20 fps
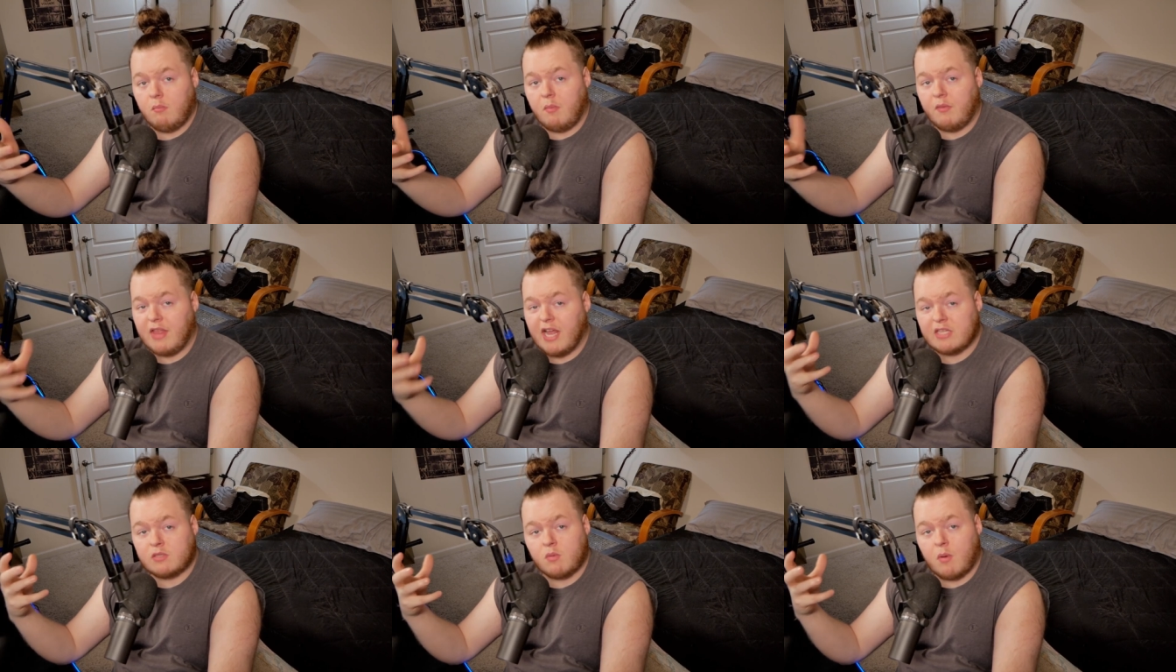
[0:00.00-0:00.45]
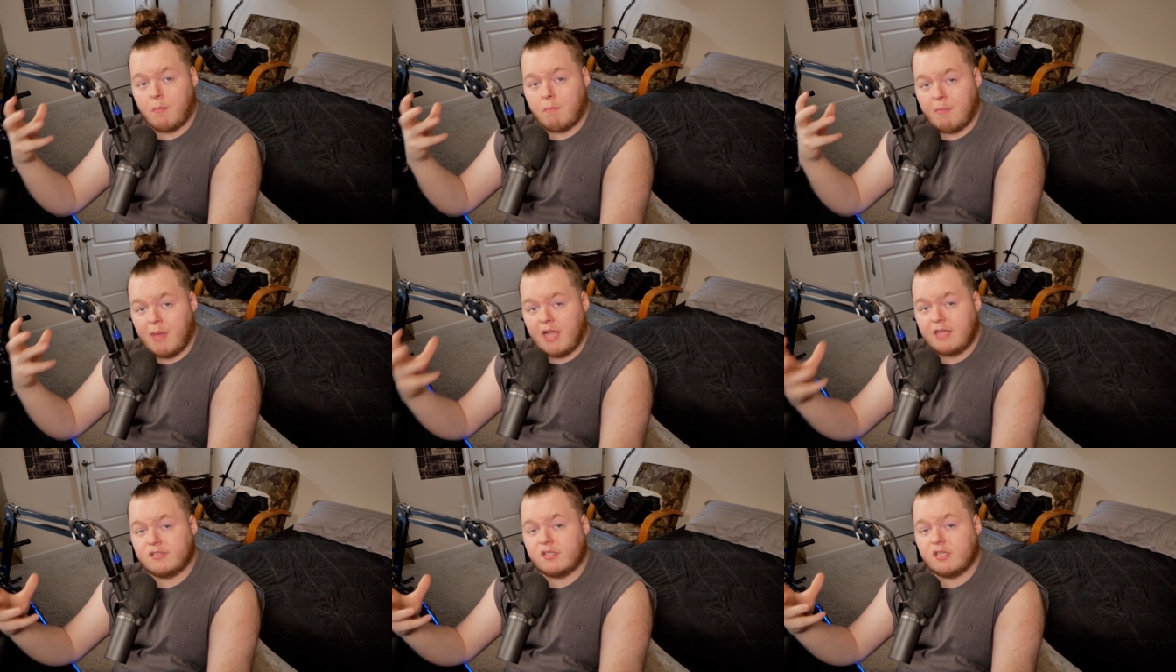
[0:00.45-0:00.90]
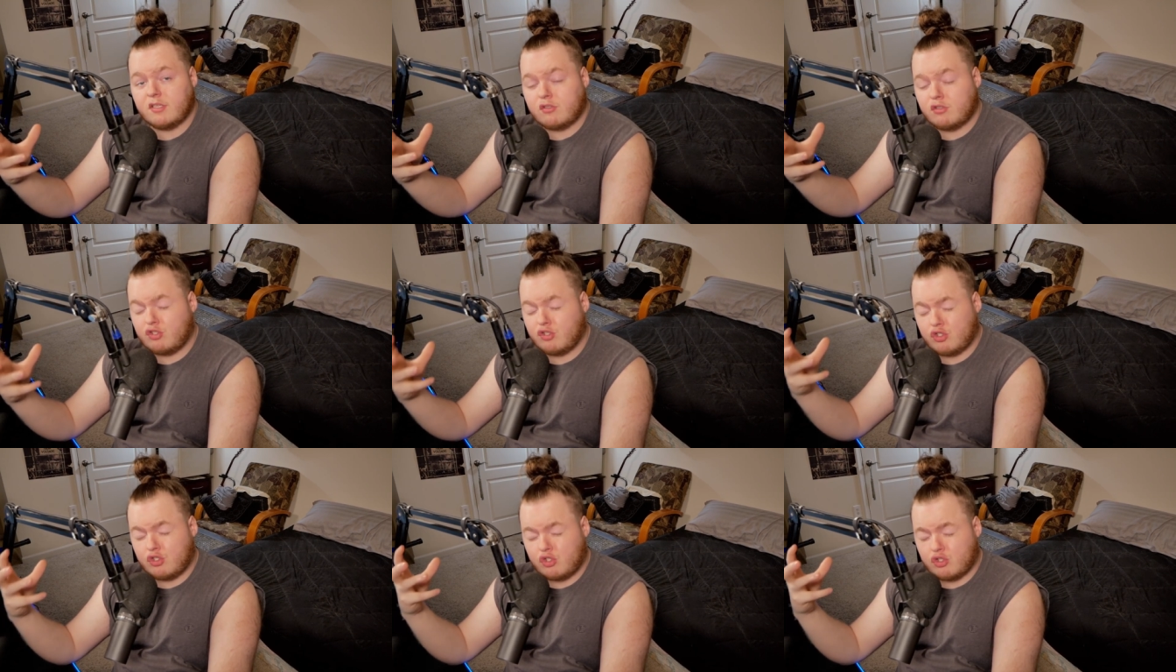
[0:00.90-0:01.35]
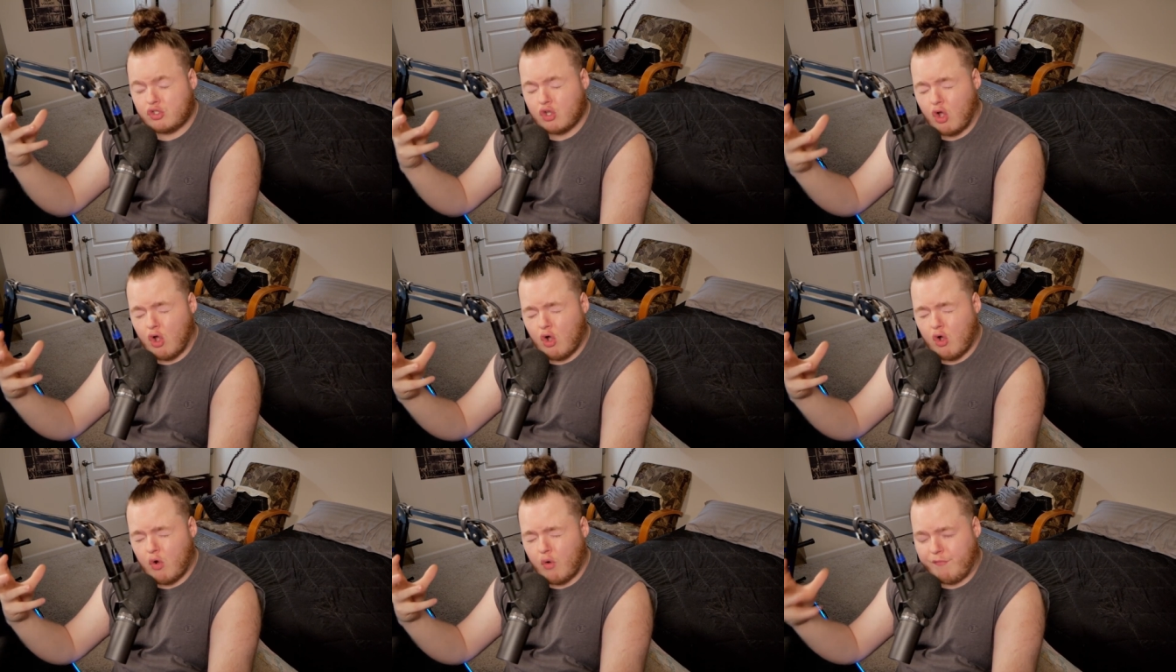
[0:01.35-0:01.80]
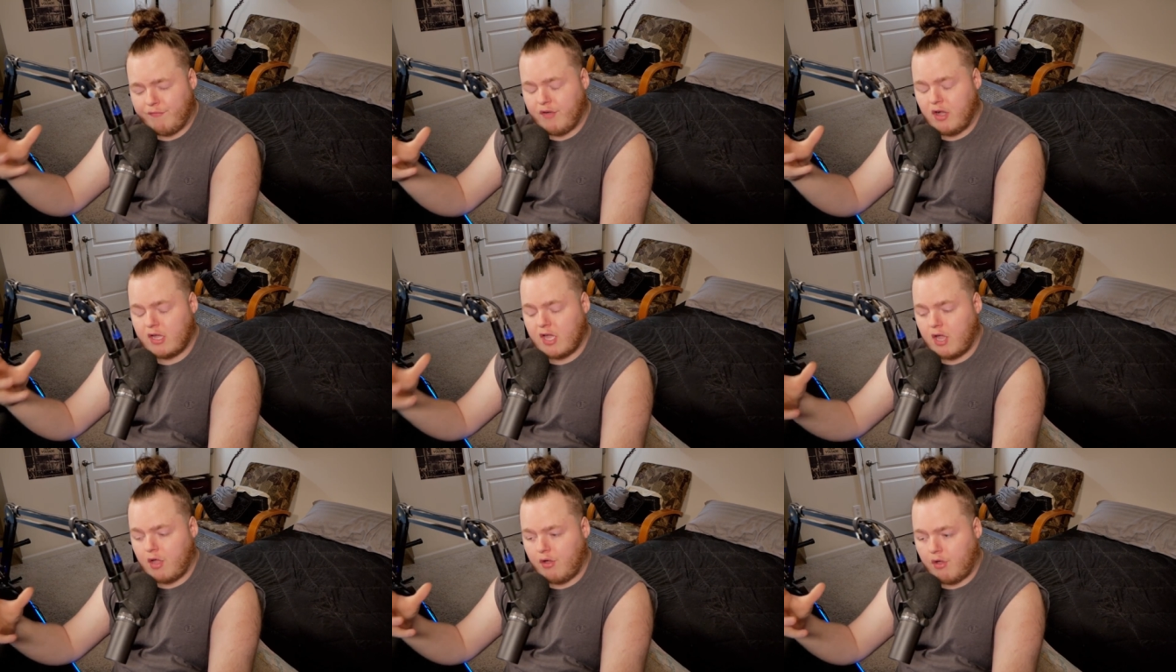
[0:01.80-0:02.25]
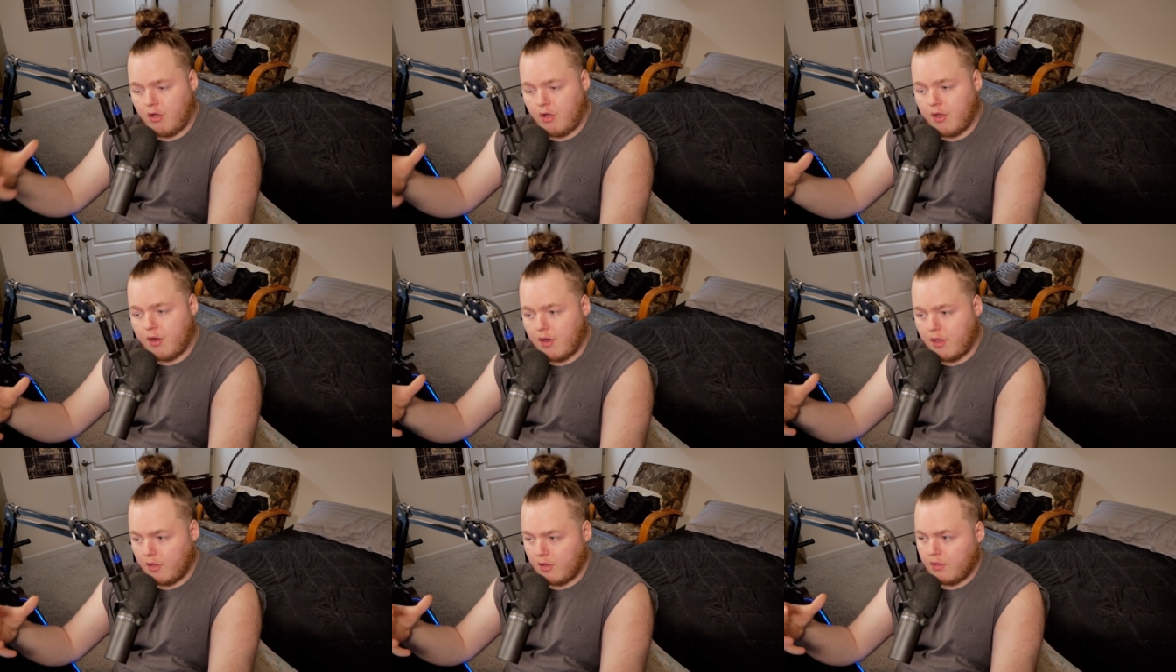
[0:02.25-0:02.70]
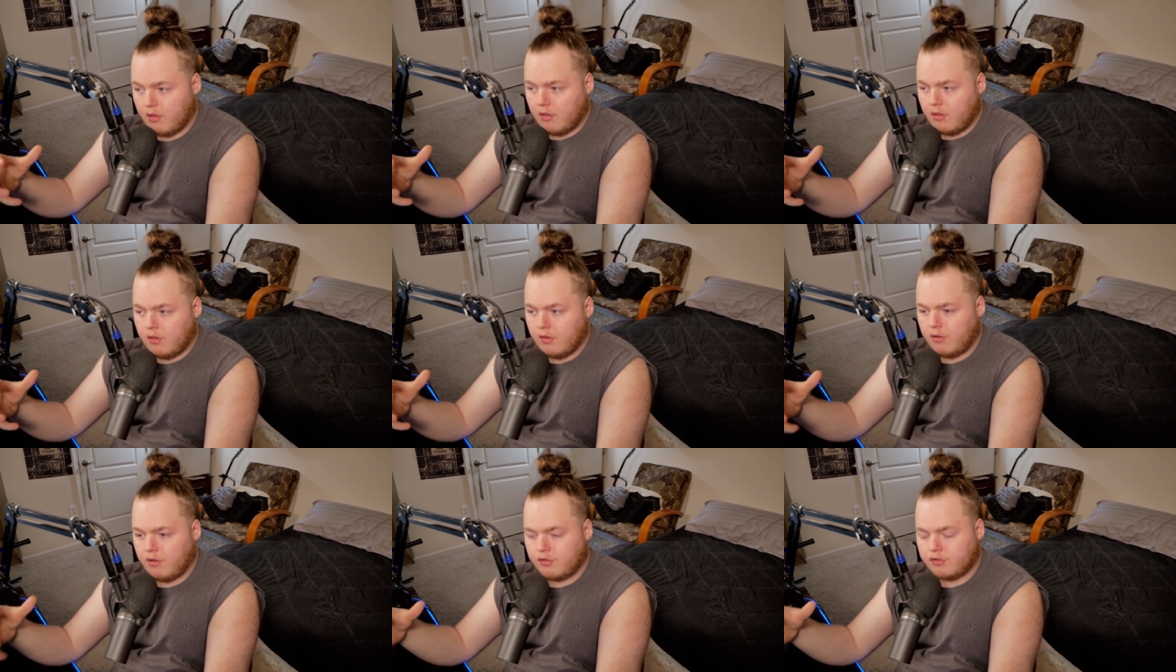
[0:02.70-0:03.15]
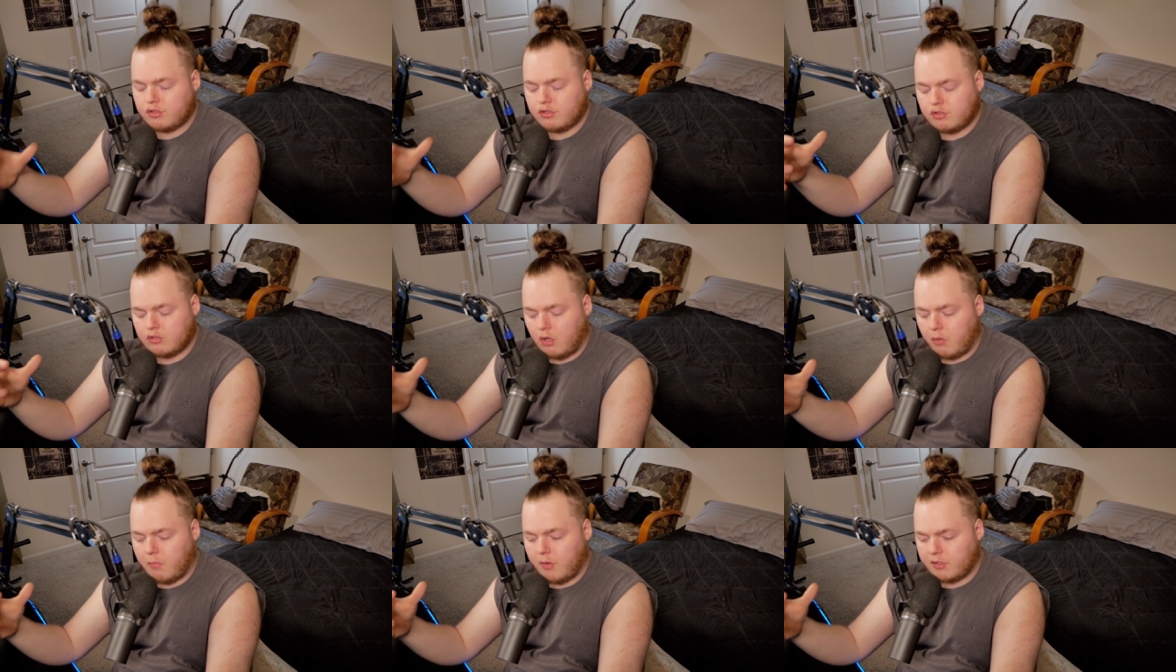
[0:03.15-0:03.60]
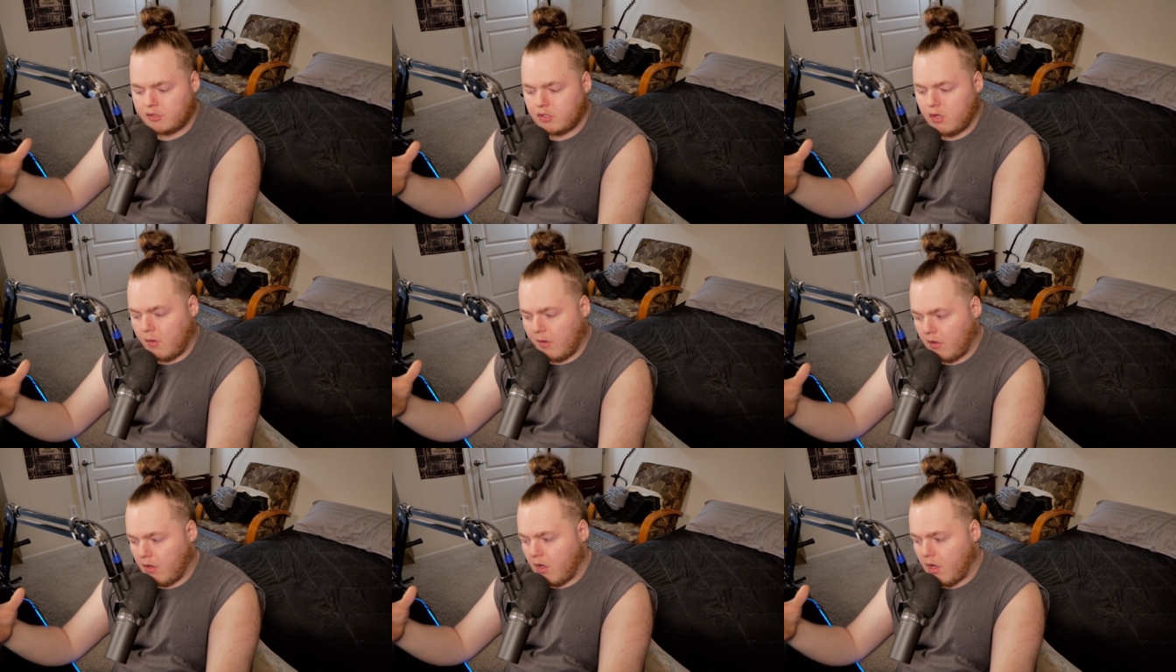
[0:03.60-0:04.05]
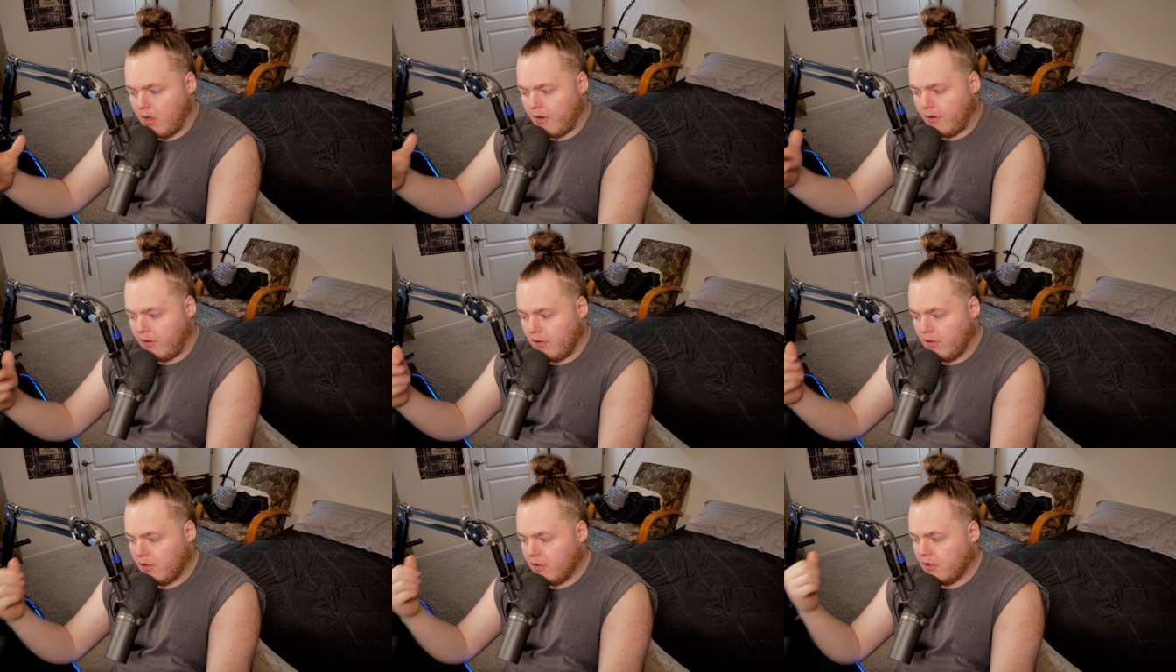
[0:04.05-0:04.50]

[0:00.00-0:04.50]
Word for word: But that's what makes it so fucking good. There's so much going on.